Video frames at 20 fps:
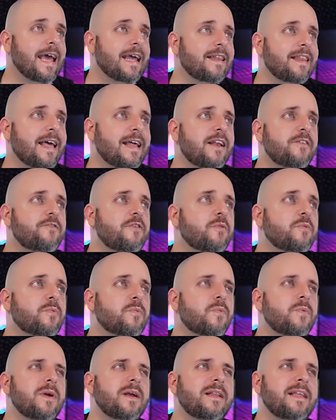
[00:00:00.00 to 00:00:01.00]
And then if
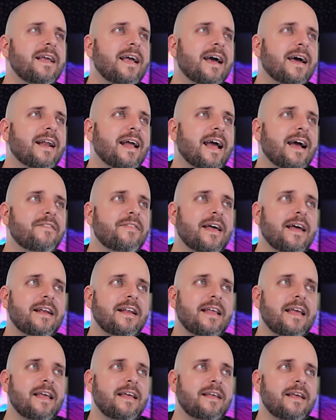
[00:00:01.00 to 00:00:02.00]
you really got to have
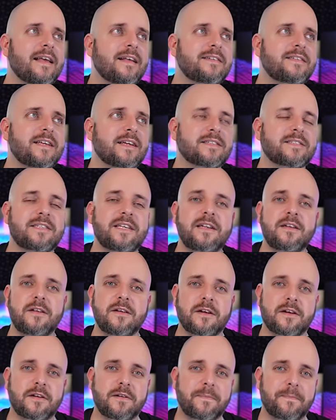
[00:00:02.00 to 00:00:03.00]
that NZXT
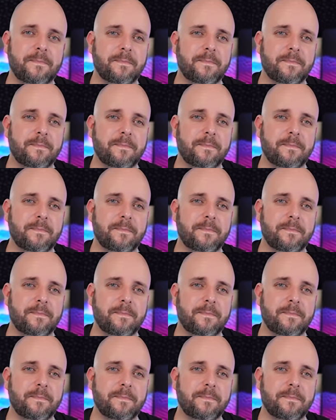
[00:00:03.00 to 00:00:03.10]
look,